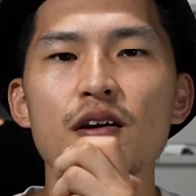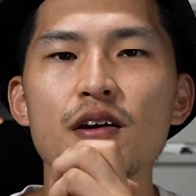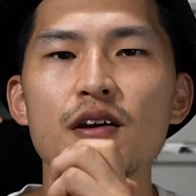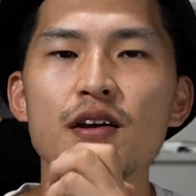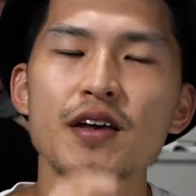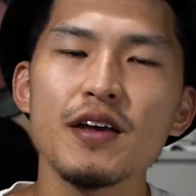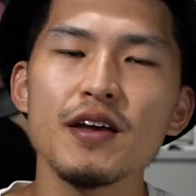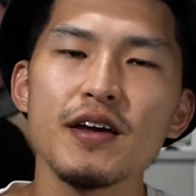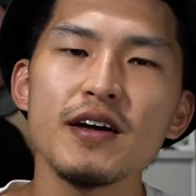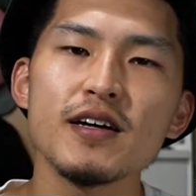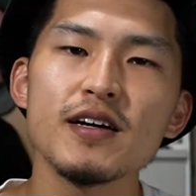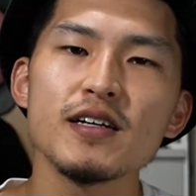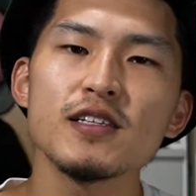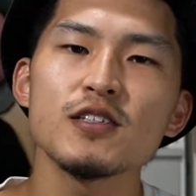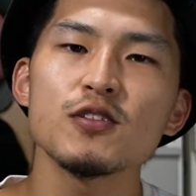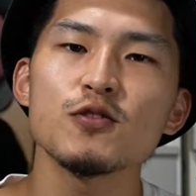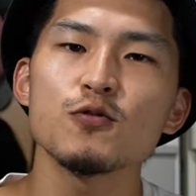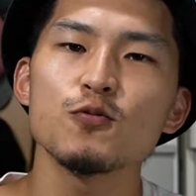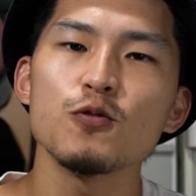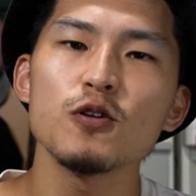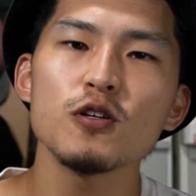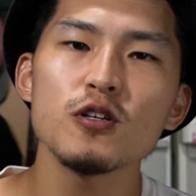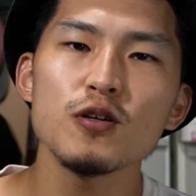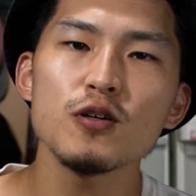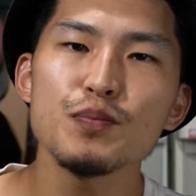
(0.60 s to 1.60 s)
Hey guys,
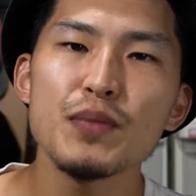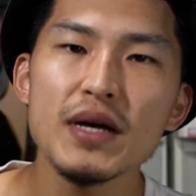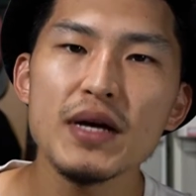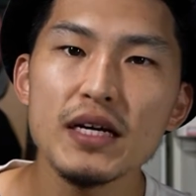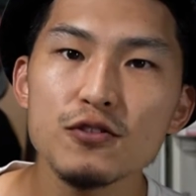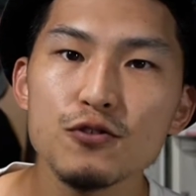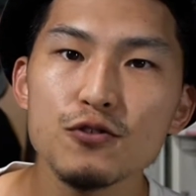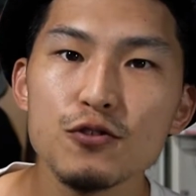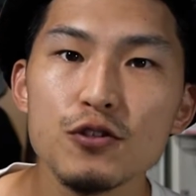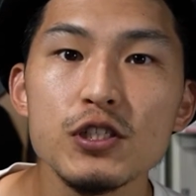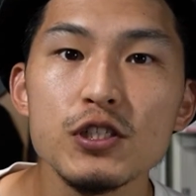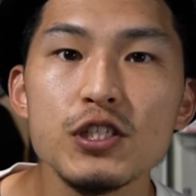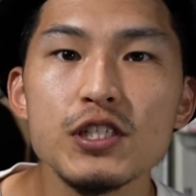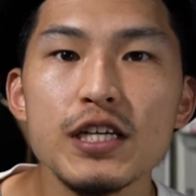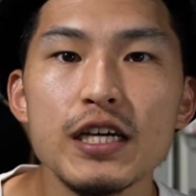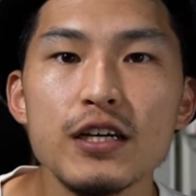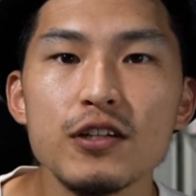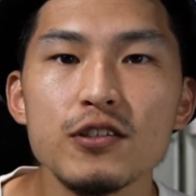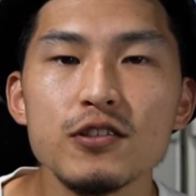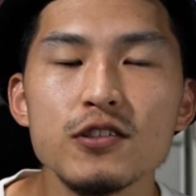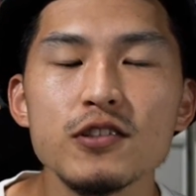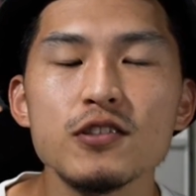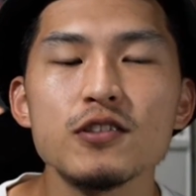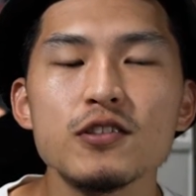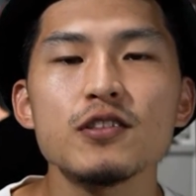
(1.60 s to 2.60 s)
welcome back to our
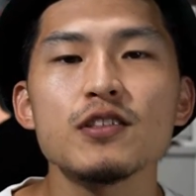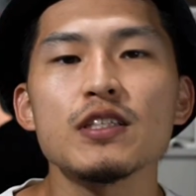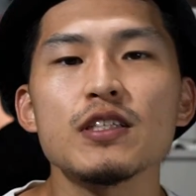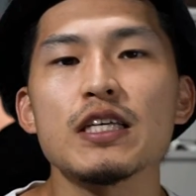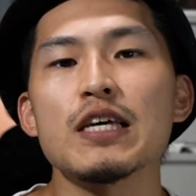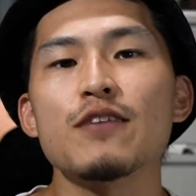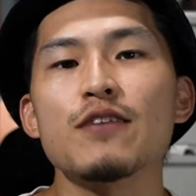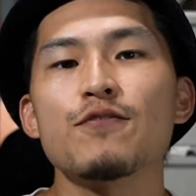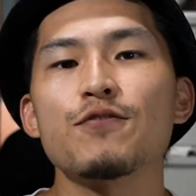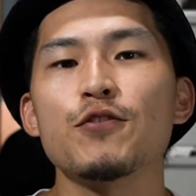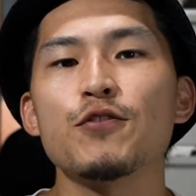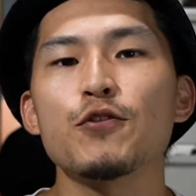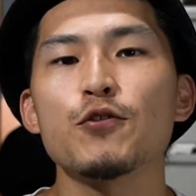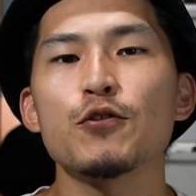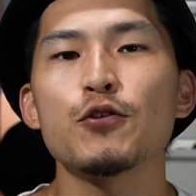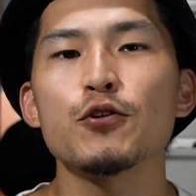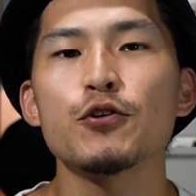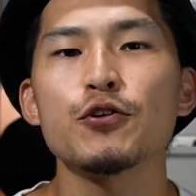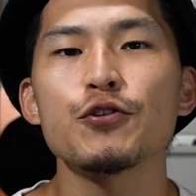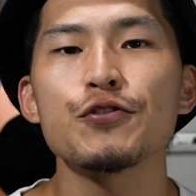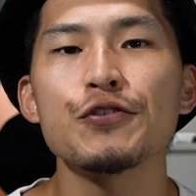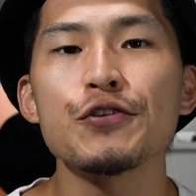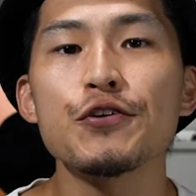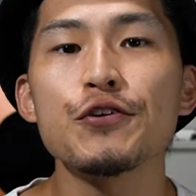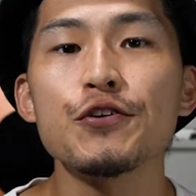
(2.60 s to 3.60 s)
channel. If
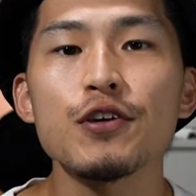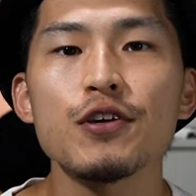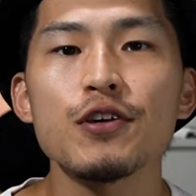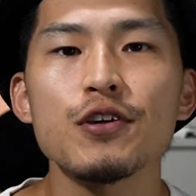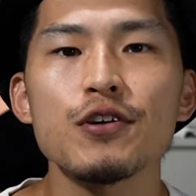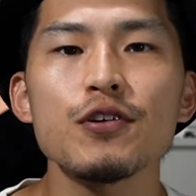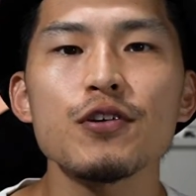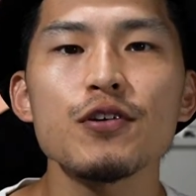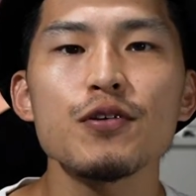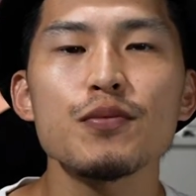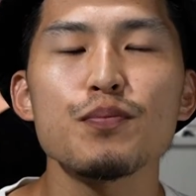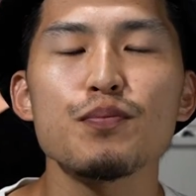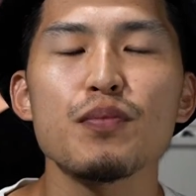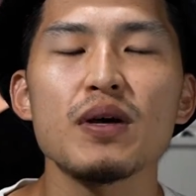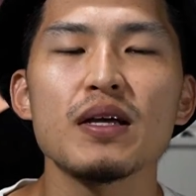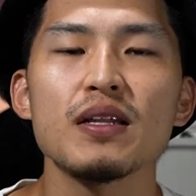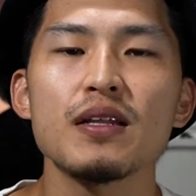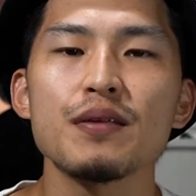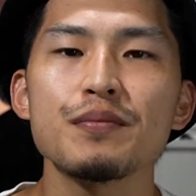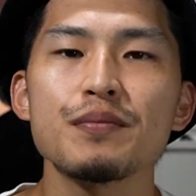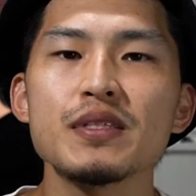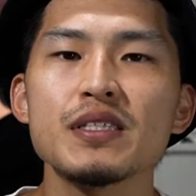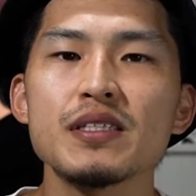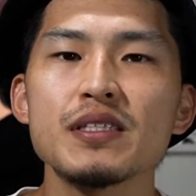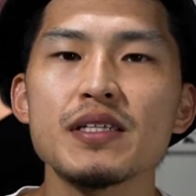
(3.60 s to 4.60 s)
you're new here, my
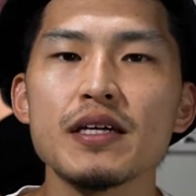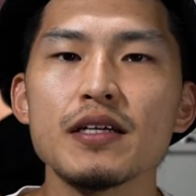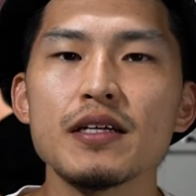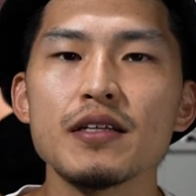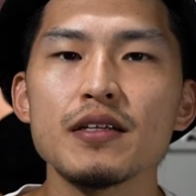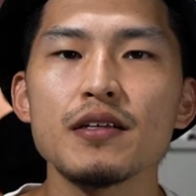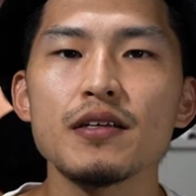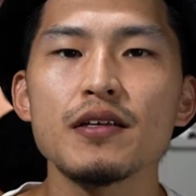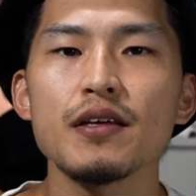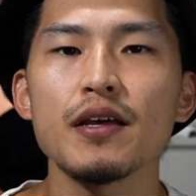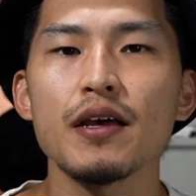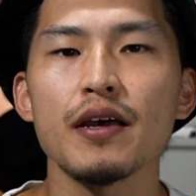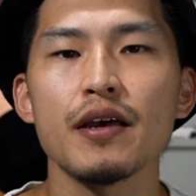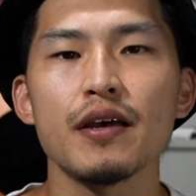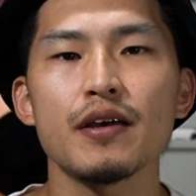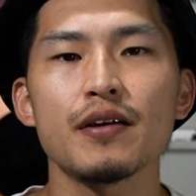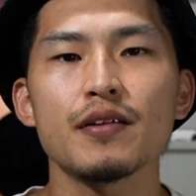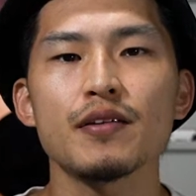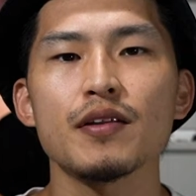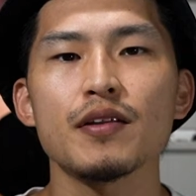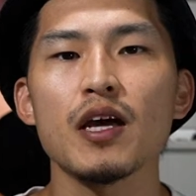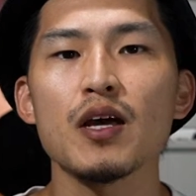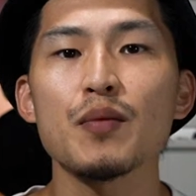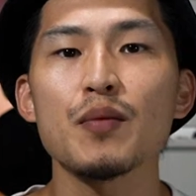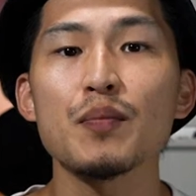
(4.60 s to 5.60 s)
name is Danny
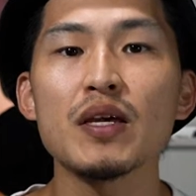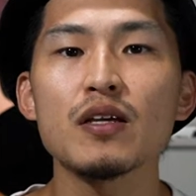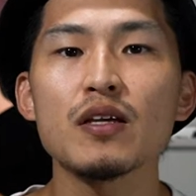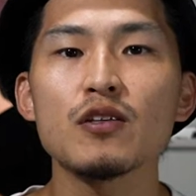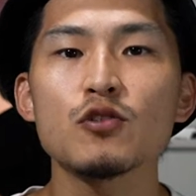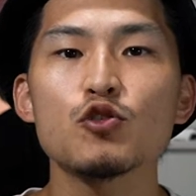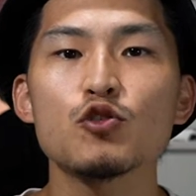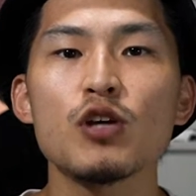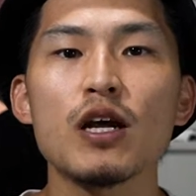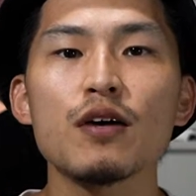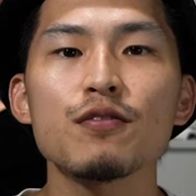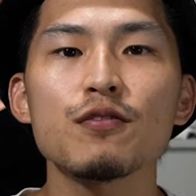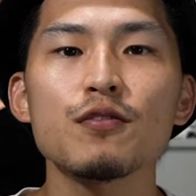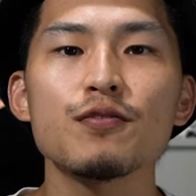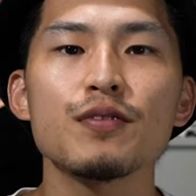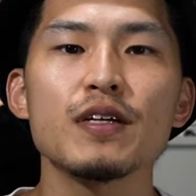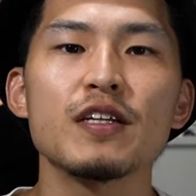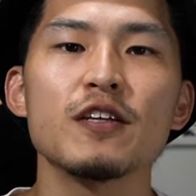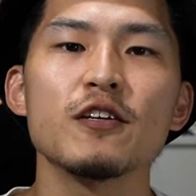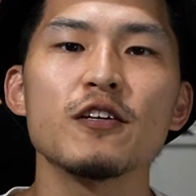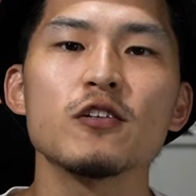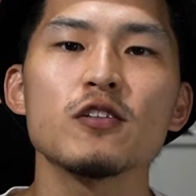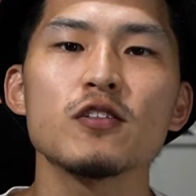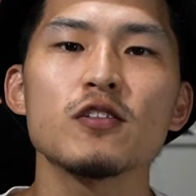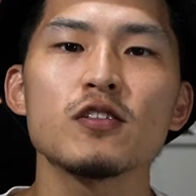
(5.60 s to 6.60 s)
and I make travel
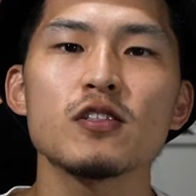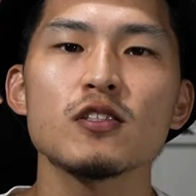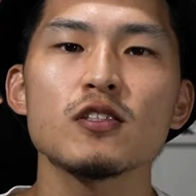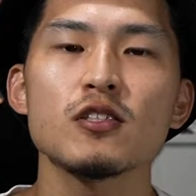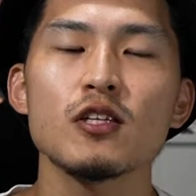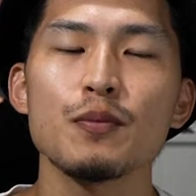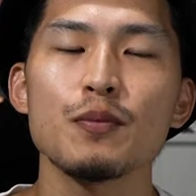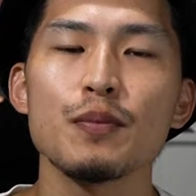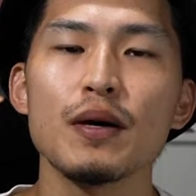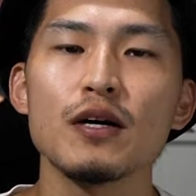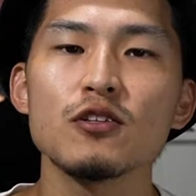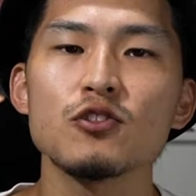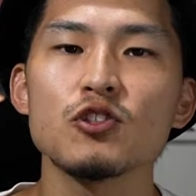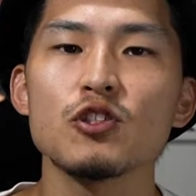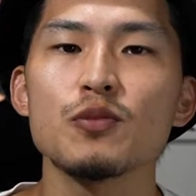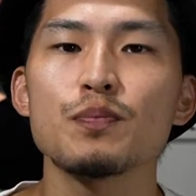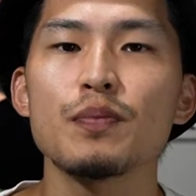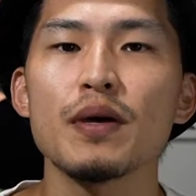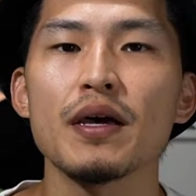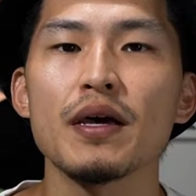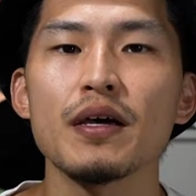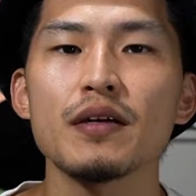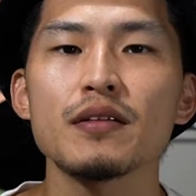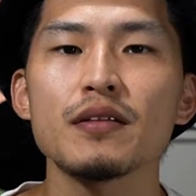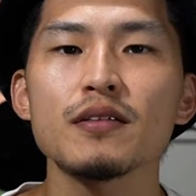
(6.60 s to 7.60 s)
videos about
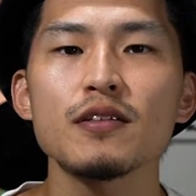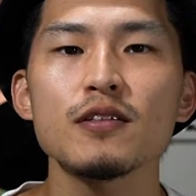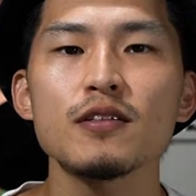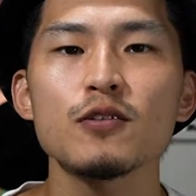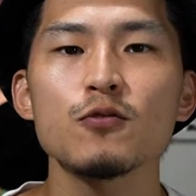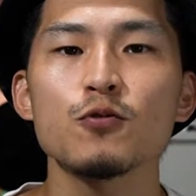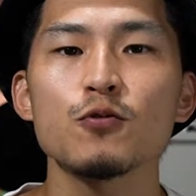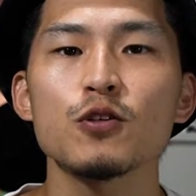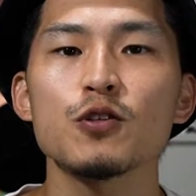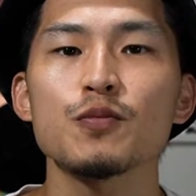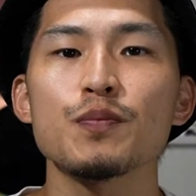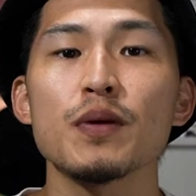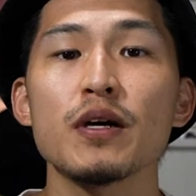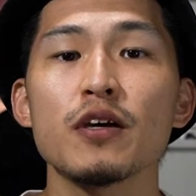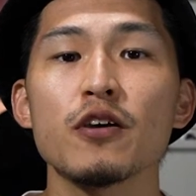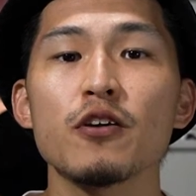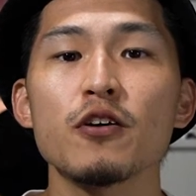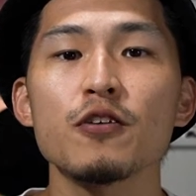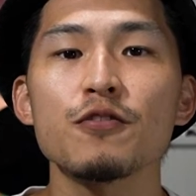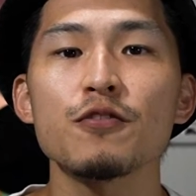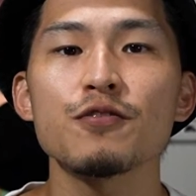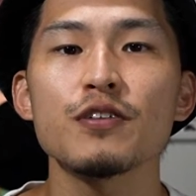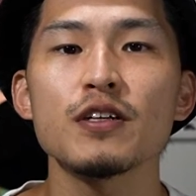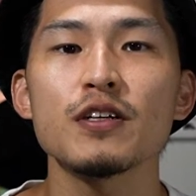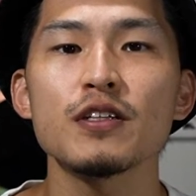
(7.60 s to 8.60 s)
Japan with my
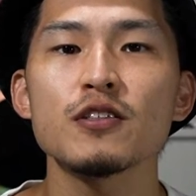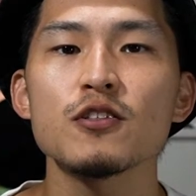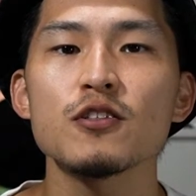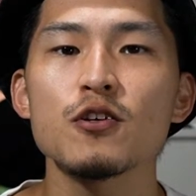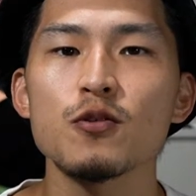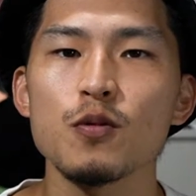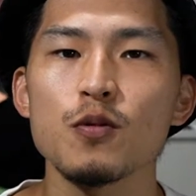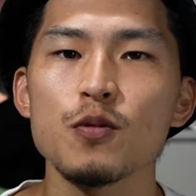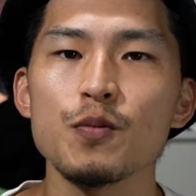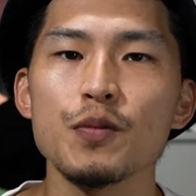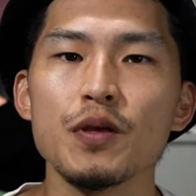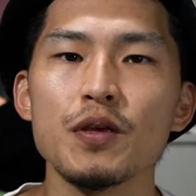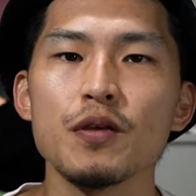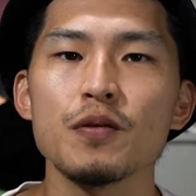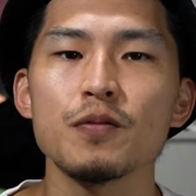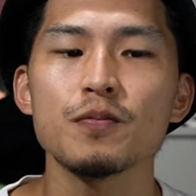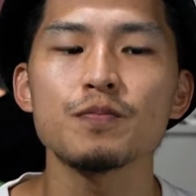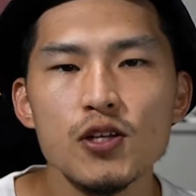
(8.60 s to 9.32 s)
girlfriend Tomomi.